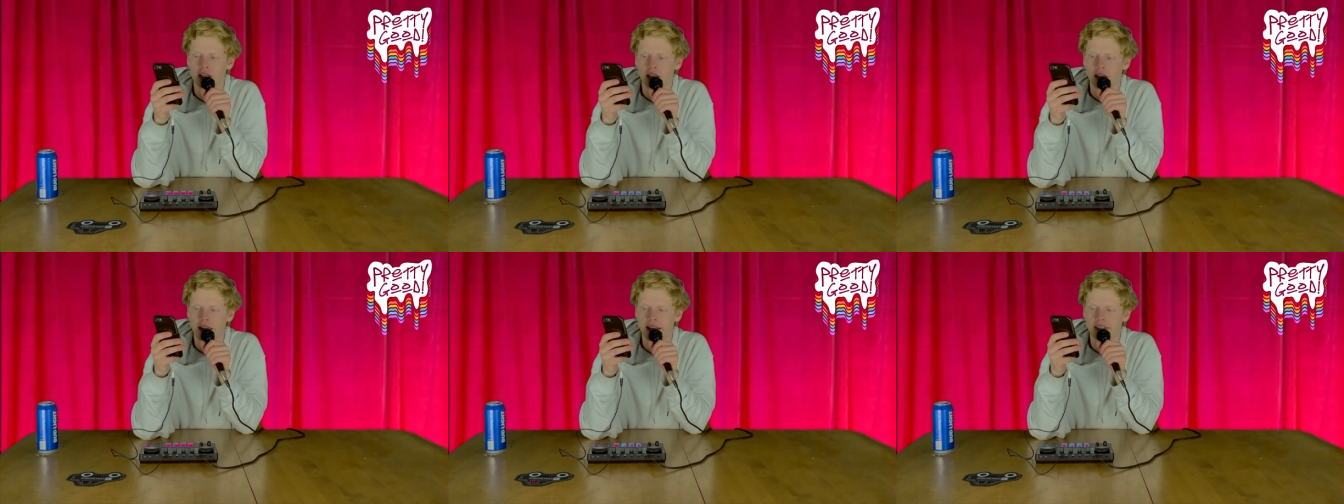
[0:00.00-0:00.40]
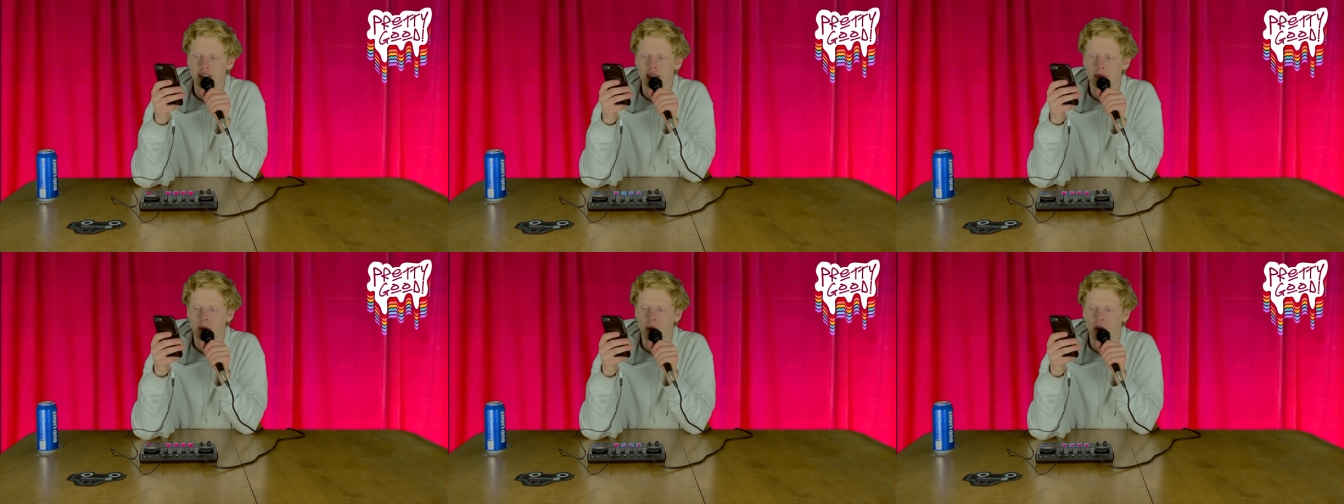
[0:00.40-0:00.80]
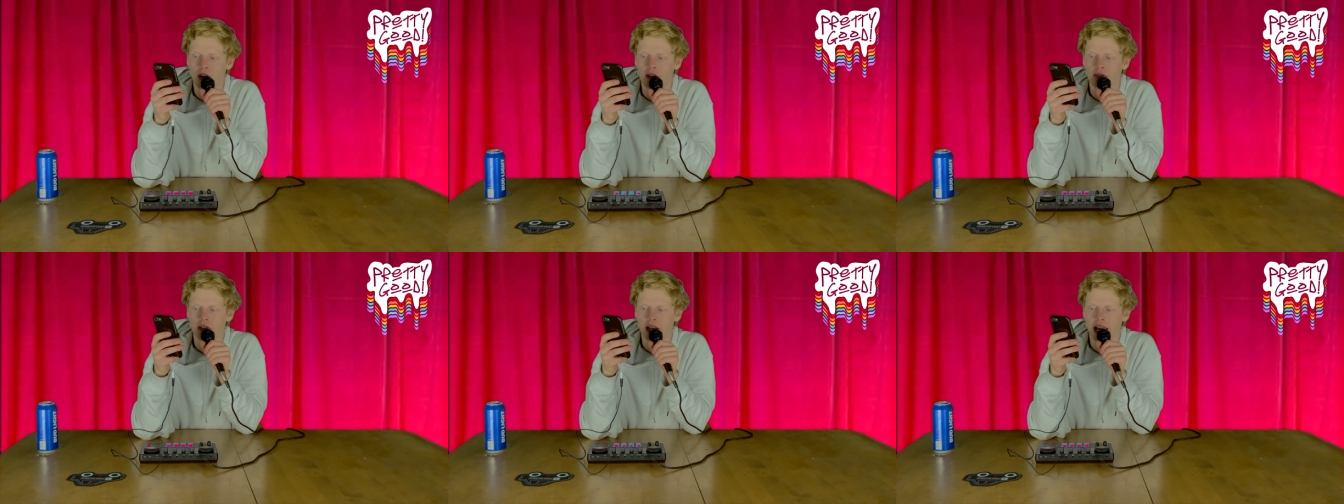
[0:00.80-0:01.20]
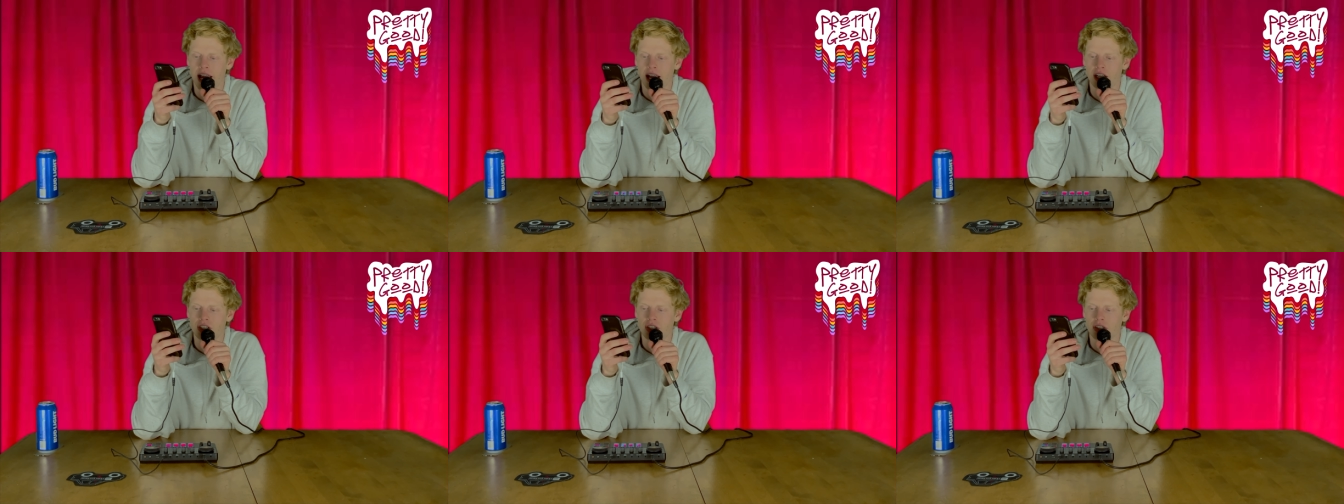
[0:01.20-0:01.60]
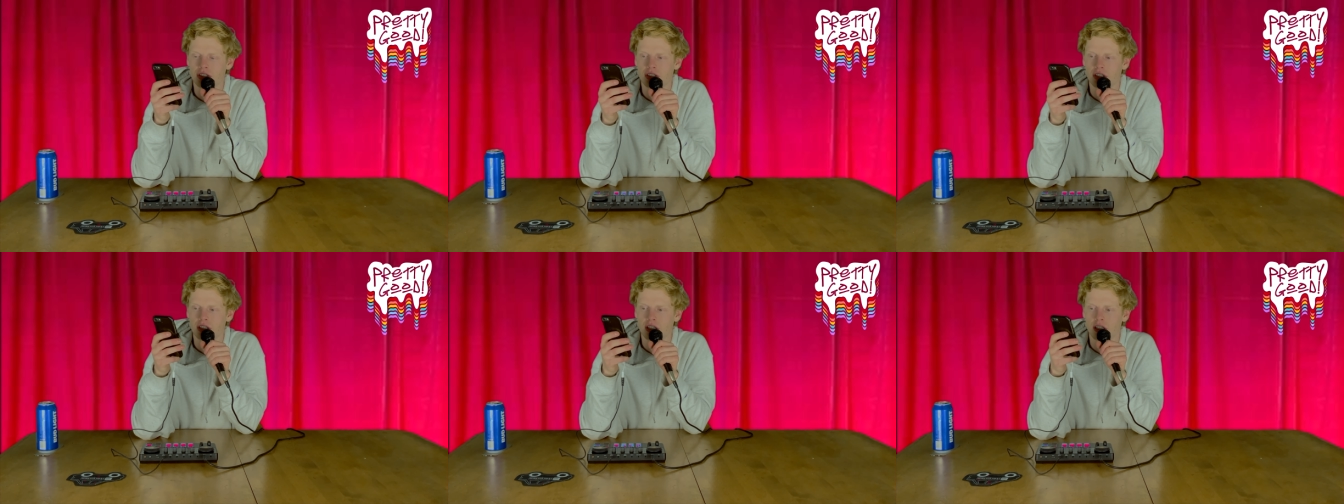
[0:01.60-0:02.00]
Less supportive reactions
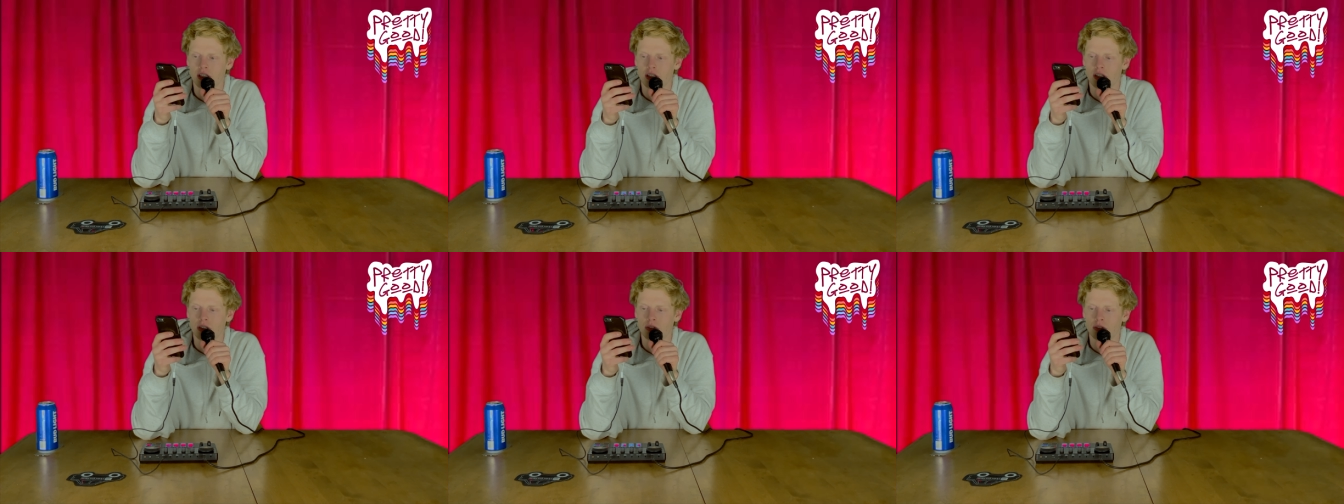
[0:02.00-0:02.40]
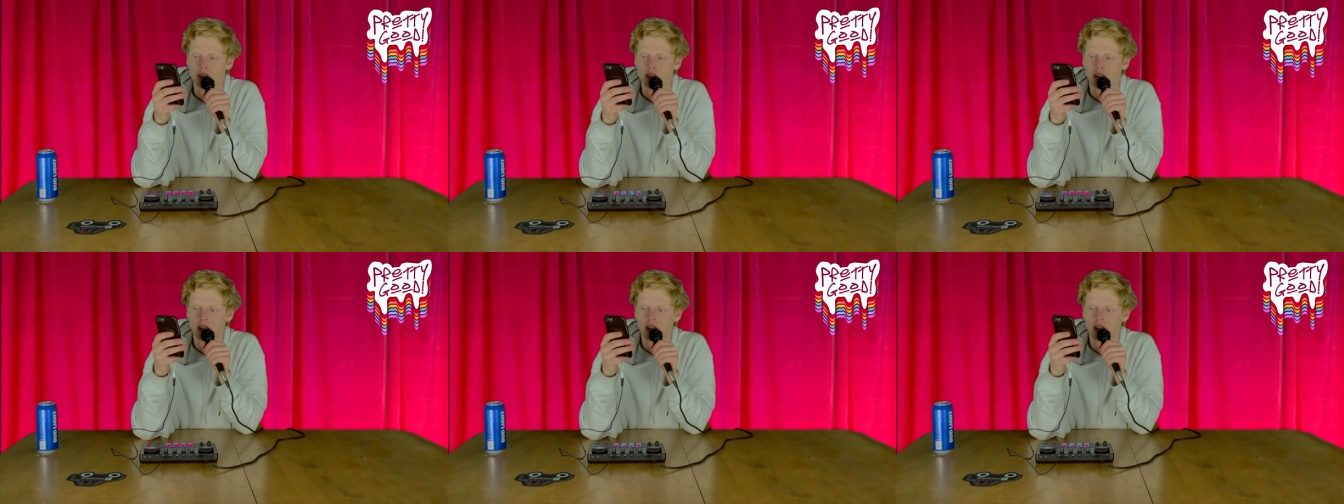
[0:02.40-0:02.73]
to good news.